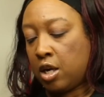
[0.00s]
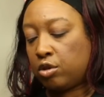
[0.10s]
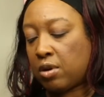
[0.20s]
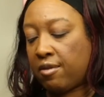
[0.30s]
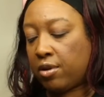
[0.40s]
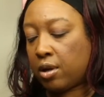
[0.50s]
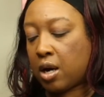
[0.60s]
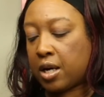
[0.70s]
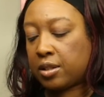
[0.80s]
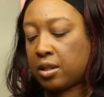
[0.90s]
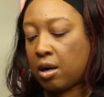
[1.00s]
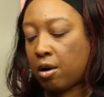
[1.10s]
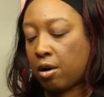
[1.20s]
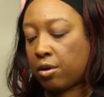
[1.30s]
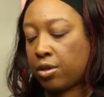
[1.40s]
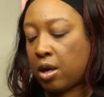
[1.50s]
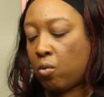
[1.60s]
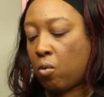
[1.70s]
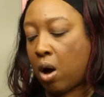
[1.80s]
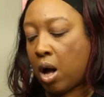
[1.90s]
Travel across the earth
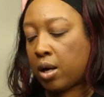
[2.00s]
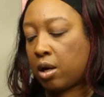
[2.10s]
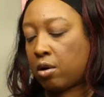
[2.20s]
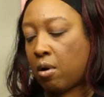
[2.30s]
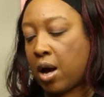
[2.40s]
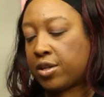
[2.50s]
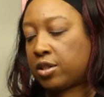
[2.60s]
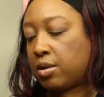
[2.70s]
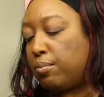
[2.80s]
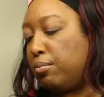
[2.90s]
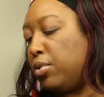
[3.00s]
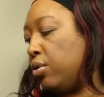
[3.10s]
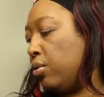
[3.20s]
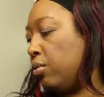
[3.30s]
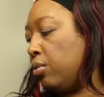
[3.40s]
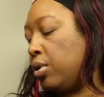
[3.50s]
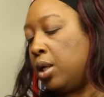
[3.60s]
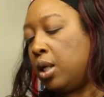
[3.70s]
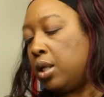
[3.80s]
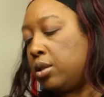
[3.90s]
and walk across the moon.
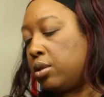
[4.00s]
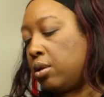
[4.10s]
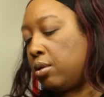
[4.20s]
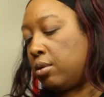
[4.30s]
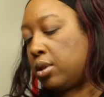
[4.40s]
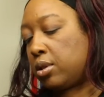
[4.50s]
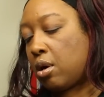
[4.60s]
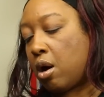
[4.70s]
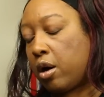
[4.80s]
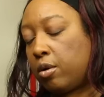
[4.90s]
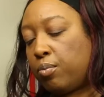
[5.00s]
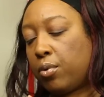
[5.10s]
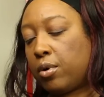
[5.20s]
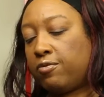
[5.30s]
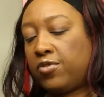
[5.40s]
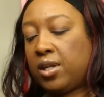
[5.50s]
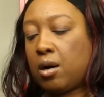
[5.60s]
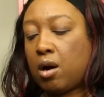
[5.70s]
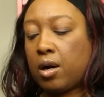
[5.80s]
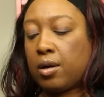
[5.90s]
So it's cardboard
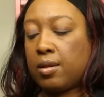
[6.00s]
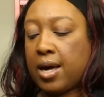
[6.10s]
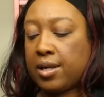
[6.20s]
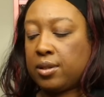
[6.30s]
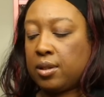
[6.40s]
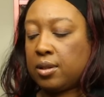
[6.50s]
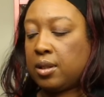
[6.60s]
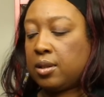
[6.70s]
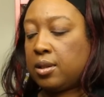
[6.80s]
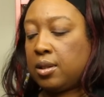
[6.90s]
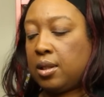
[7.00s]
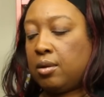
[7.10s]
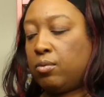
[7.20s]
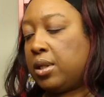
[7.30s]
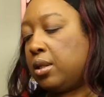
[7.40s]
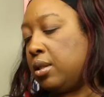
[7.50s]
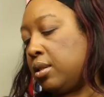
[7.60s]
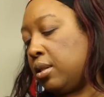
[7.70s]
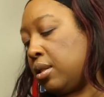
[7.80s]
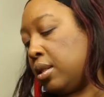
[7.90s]
VR glasses. Let's see, what
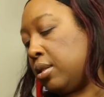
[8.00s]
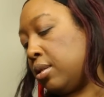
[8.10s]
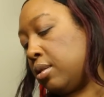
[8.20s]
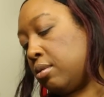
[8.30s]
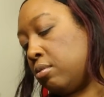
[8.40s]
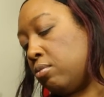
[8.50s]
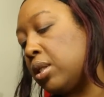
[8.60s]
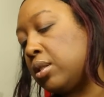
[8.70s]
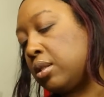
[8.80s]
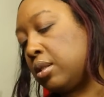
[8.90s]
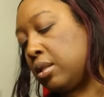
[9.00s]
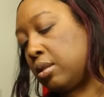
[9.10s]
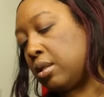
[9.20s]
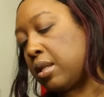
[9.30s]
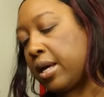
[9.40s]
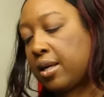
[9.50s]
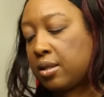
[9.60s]
is this? What does this look like?